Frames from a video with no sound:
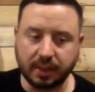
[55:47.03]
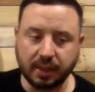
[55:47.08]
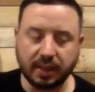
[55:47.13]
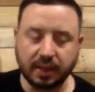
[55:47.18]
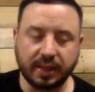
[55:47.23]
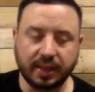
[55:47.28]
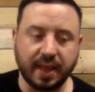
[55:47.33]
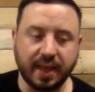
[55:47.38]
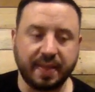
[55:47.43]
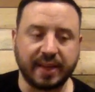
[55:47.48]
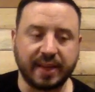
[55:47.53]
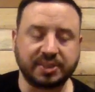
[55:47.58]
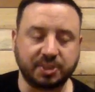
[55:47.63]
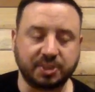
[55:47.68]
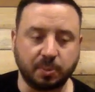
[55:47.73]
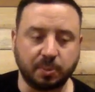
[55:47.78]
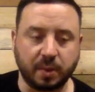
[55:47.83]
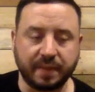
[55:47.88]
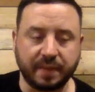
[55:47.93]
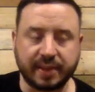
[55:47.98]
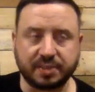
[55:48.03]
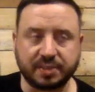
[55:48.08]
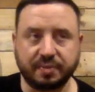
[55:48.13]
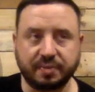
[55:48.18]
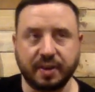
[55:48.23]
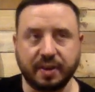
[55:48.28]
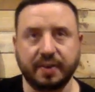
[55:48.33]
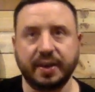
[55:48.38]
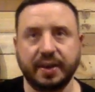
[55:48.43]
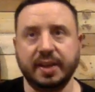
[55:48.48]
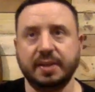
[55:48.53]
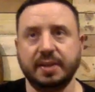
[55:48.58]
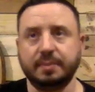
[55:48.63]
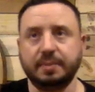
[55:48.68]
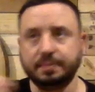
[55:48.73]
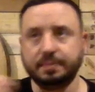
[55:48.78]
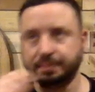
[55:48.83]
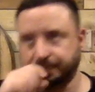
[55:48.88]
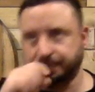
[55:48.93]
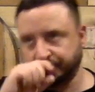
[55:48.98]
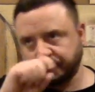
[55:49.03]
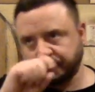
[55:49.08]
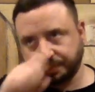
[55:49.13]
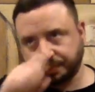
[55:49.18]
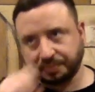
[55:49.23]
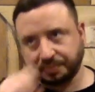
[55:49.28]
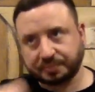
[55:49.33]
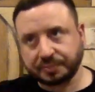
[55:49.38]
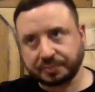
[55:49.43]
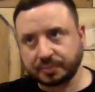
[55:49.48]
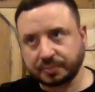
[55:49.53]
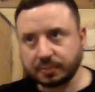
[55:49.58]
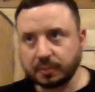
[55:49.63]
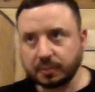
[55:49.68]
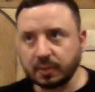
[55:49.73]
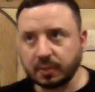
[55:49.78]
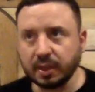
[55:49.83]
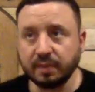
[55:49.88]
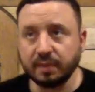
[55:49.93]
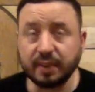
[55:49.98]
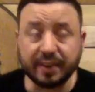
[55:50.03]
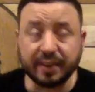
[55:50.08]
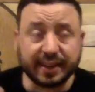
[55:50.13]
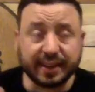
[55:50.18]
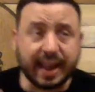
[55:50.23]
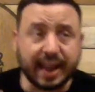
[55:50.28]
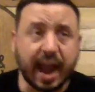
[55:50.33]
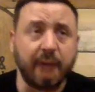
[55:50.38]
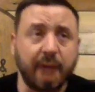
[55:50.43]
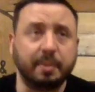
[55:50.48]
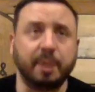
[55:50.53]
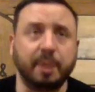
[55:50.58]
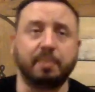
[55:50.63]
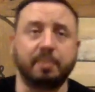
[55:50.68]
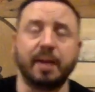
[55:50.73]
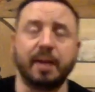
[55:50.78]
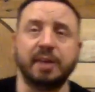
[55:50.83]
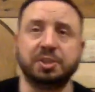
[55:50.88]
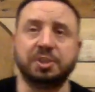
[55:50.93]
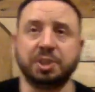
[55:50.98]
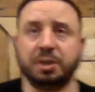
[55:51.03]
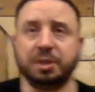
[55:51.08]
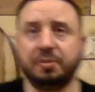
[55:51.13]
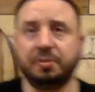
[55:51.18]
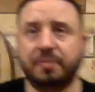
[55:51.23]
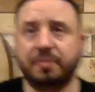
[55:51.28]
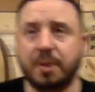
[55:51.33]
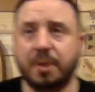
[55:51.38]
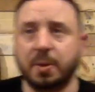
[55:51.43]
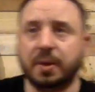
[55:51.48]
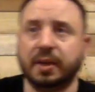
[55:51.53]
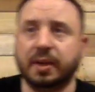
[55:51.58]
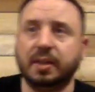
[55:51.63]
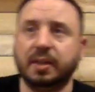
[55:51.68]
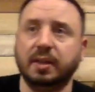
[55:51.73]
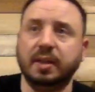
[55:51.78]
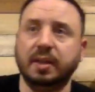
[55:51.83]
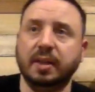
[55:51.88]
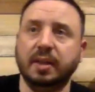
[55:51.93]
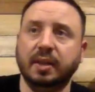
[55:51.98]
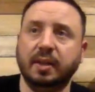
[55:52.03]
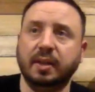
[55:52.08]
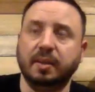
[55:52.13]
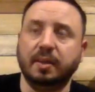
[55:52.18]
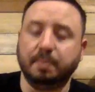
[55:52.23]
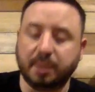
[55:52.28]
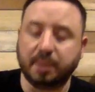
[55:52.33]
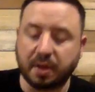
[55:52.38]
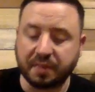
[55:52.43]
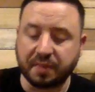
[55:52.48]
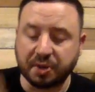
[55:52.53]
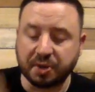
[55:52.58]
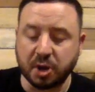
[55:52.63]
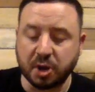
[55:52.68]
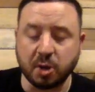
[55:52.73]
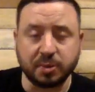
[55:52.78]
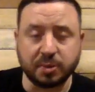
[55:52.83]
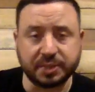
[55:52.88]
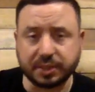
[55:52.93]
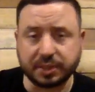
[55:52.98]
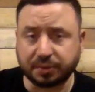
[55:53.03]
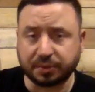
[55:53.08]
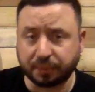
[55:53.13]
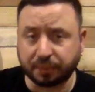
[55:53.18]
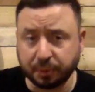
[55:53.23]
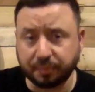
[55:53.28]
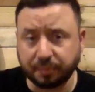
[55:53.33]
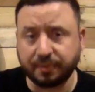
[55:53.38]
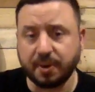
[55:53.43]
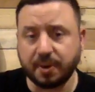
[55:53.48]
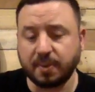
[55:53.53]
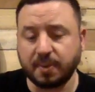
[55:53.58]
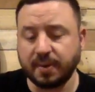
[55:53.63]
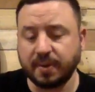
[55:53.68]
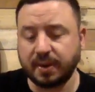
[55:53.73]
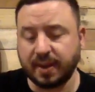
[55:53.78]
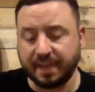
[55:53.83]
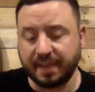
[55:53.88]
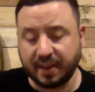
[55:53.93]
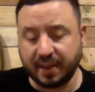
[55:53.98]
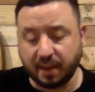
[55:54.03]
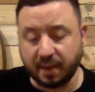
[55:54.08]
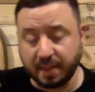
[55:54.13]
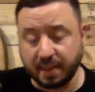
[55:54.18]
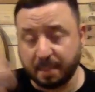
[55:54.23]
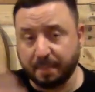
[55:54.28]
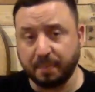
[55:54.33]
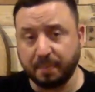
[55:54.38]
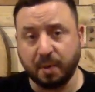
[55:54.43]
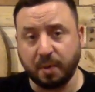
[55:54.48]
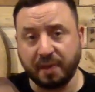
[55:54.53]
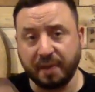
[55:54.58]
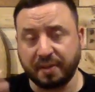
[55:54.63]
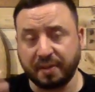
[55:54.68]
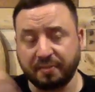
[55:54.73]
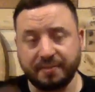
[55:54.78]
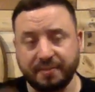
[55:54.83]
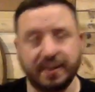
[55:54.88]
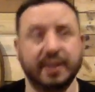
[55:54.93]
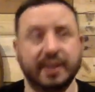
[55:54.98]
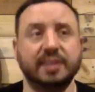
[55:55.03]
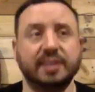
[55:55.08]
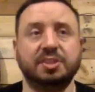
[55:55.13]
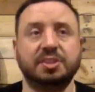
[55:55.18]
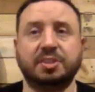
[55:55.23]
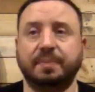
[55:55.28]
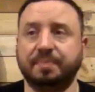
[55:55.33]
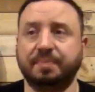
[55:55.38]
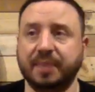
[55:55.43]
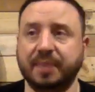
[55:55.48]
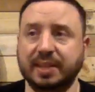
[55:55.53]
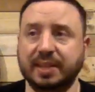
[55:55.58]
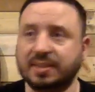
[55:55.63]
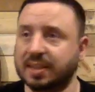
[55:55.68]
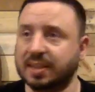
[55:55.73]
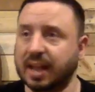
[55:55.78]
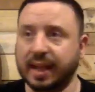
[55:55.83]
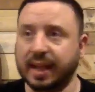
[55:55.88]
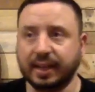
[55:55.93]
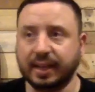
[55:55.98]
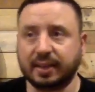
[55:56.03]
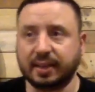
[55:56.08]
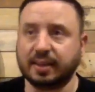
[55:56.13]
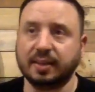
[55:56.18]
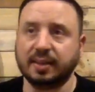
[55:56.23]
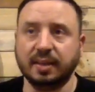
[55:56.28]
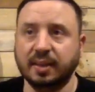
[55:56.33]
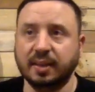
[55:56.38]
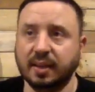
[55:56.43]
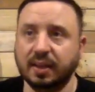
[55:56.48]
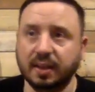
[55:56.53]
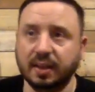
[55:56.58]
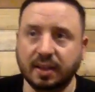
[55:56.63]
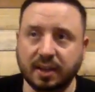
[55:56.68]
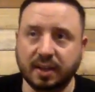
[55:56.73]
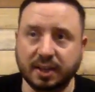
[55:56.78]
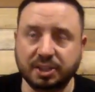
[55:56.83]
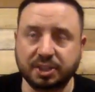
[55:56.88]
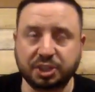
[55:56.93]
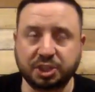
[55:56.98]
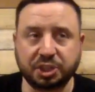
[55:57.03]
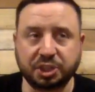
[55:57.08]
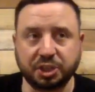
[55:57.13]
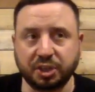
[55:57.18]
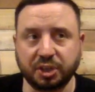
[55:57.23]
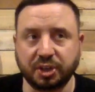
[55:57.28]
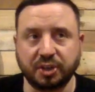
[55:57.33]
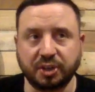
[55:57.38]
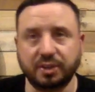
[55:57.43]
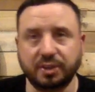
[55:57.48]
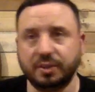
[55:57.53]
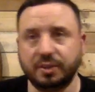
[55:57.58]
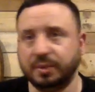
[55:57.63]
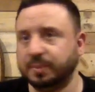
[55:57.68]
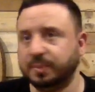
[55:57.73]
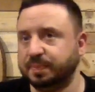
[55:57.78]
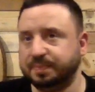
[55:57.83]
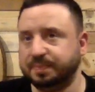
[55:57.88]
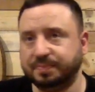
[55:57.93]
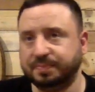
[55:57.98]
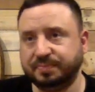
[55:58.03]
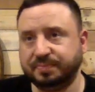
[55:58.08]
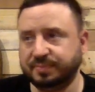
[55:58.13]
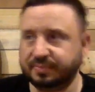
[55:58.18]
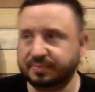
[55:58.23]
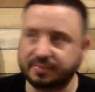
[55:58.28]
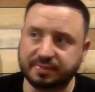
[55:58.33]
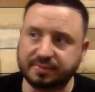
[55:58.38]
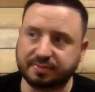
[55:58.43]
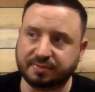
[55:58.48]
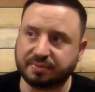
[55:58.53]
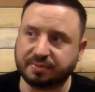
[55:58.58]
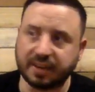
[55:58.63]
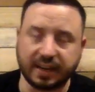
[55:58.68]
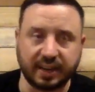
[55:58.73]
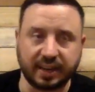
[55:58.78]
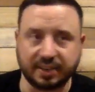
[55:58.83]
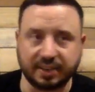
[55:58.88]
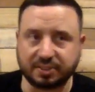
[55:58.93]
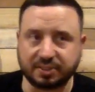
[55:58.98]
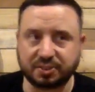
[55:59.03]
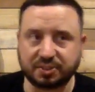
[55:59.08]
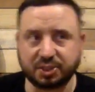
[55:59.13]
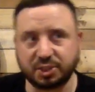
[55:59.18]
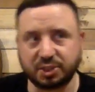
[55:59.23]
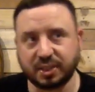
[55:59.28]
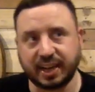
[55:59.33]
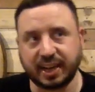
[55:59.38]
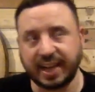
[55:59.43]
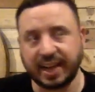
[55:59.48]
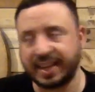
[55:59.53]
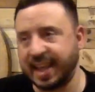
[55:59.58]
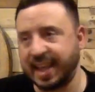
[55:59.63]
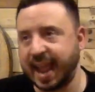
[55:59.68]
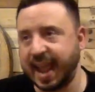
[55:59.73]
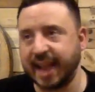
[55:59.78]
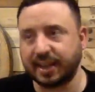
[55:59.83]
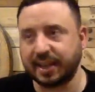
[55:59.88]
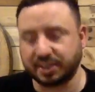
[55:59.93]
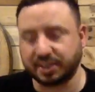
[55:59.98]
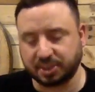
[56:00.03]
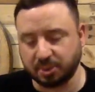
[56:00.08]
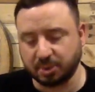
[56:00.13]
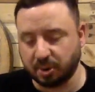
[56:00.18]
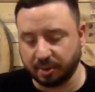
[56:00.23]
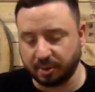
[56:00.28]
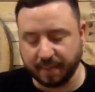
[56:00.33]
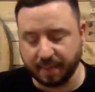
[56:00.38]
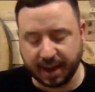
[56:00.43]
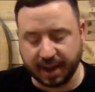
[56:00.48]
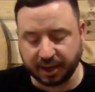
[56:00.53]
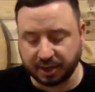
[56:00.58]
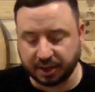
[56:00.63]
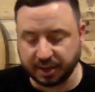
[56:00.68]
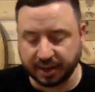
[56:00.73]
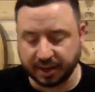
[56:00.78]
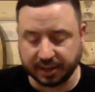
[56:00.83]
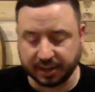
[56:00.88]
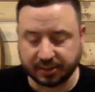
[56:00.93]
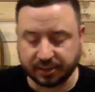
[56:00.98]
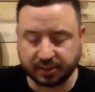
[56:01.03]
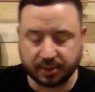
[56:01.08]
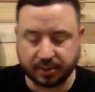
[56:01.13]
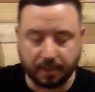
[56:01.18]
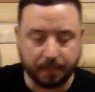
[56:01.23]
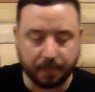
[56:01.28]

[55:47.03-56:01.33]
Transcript: Yeah, that's the one that's very, very caramel, brown sugar forward, but on the nose it's fruit forward, and then on the on the finish it's like a sugar, friggin' a like a candy store. My goodness,